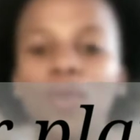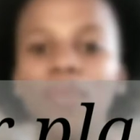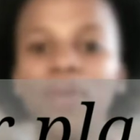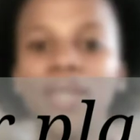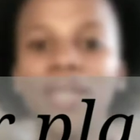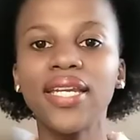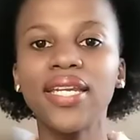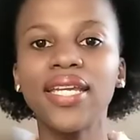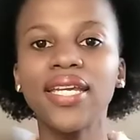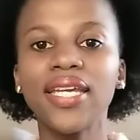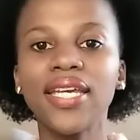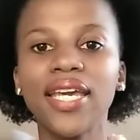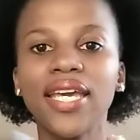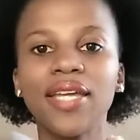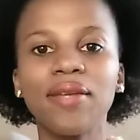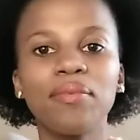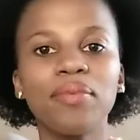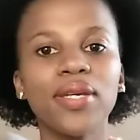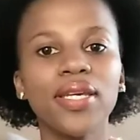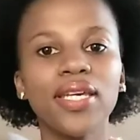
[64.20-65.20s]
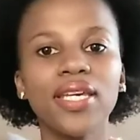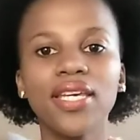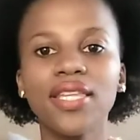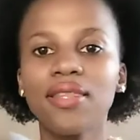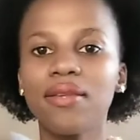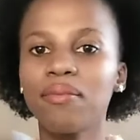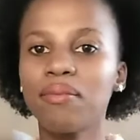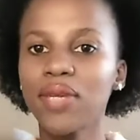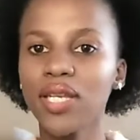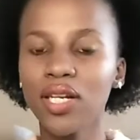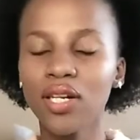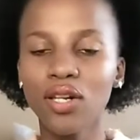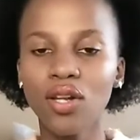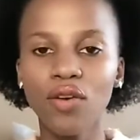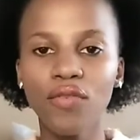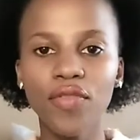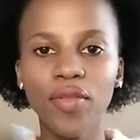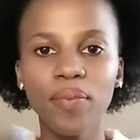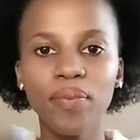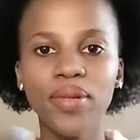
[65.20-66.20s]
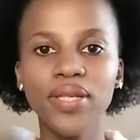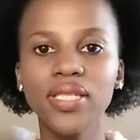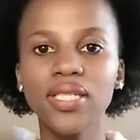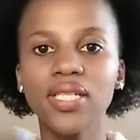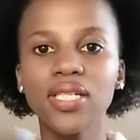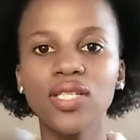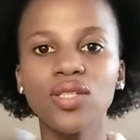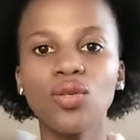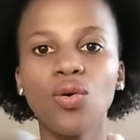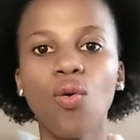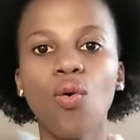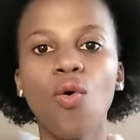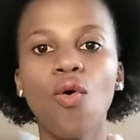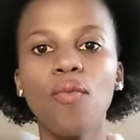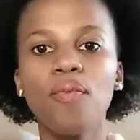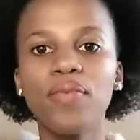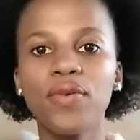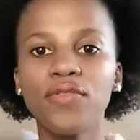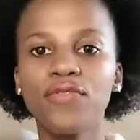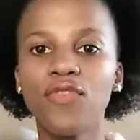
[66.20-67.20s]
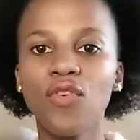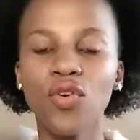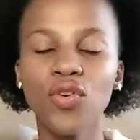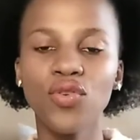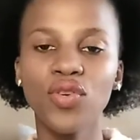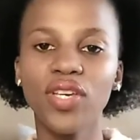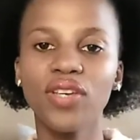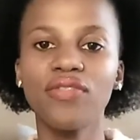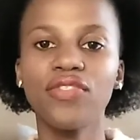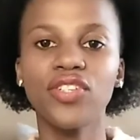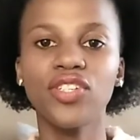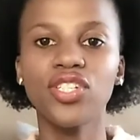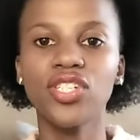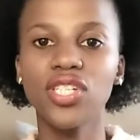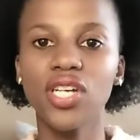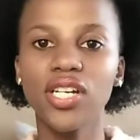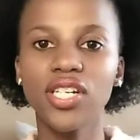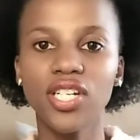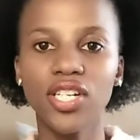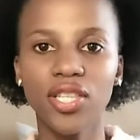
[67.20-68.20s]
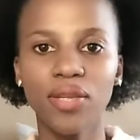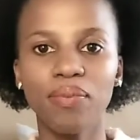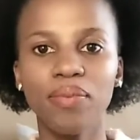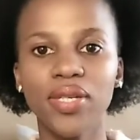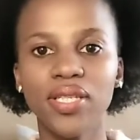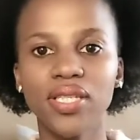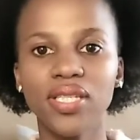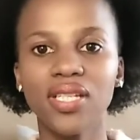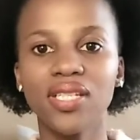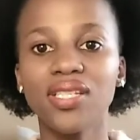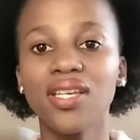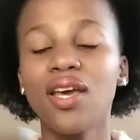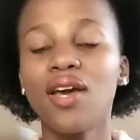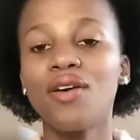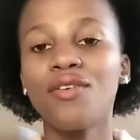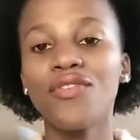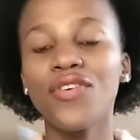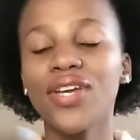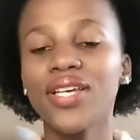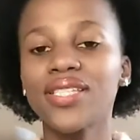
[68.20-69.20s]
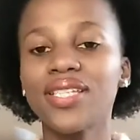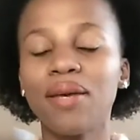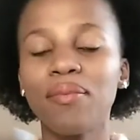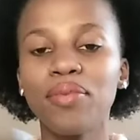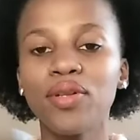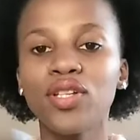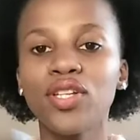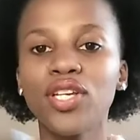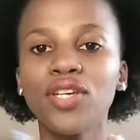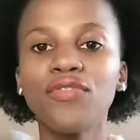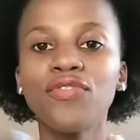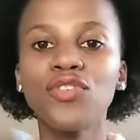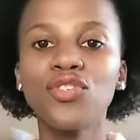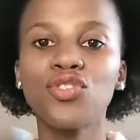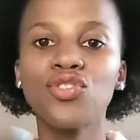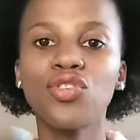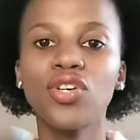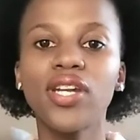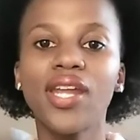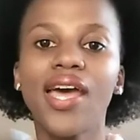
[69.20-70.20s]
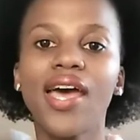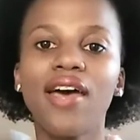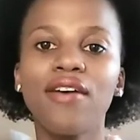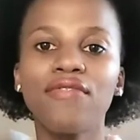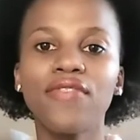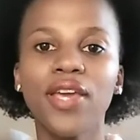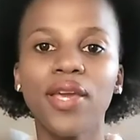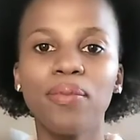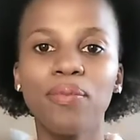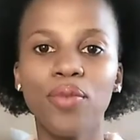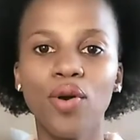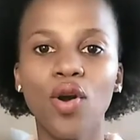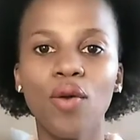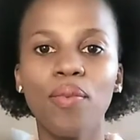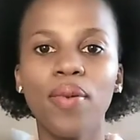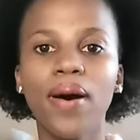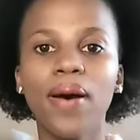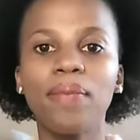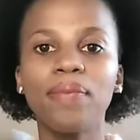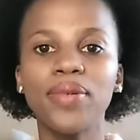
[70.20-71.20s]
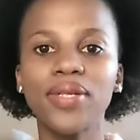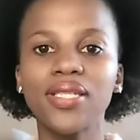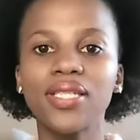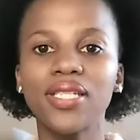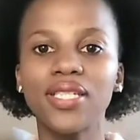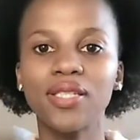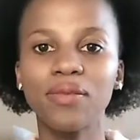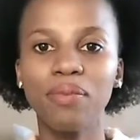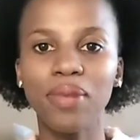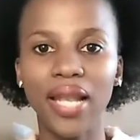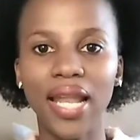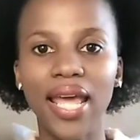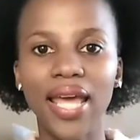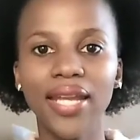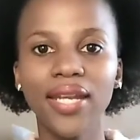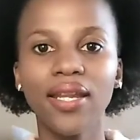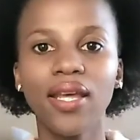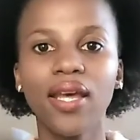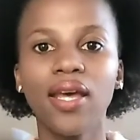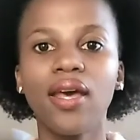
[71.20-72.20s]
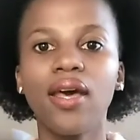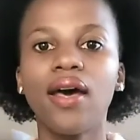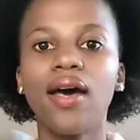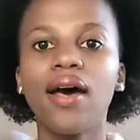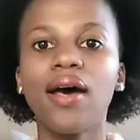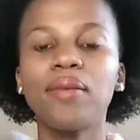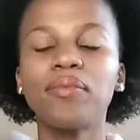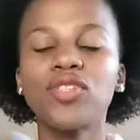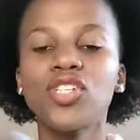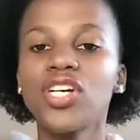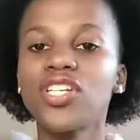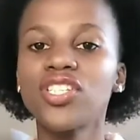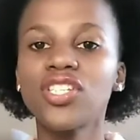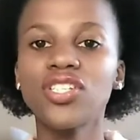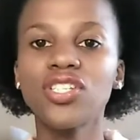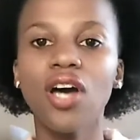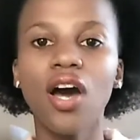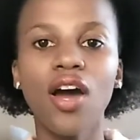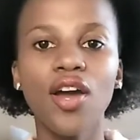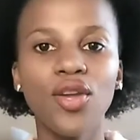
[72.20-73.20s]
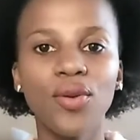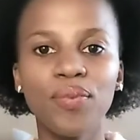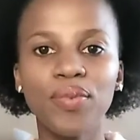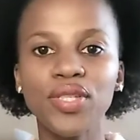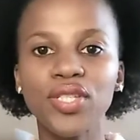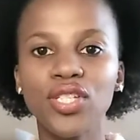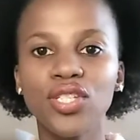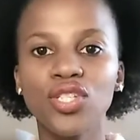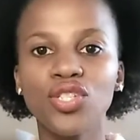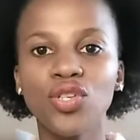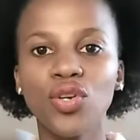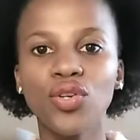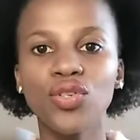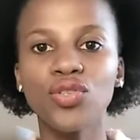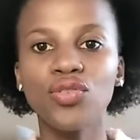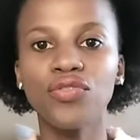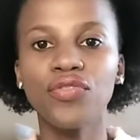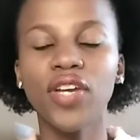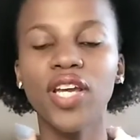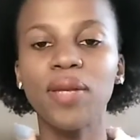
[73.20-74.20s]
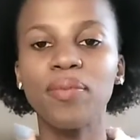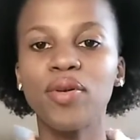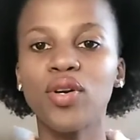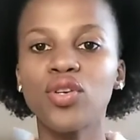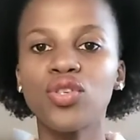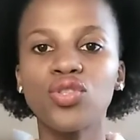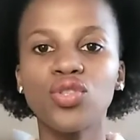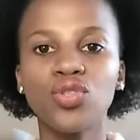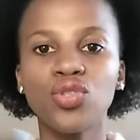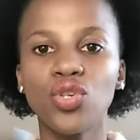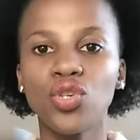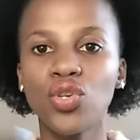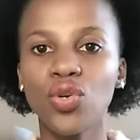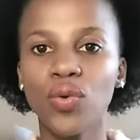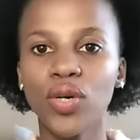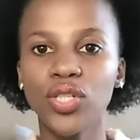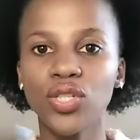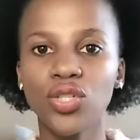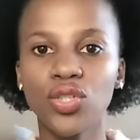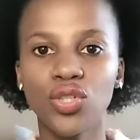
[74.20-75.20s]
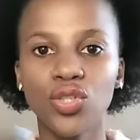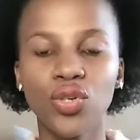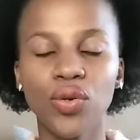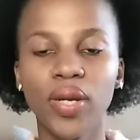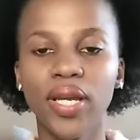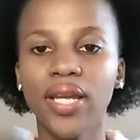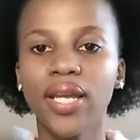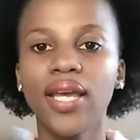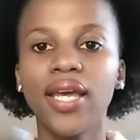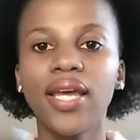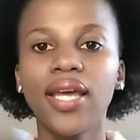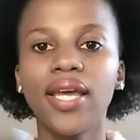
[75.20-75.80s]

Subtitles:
planning can be in the middle of the business or before you even start the business. For example, if you do not have a proper business plan, chances are your business is going to fail because you don't know what you're doing.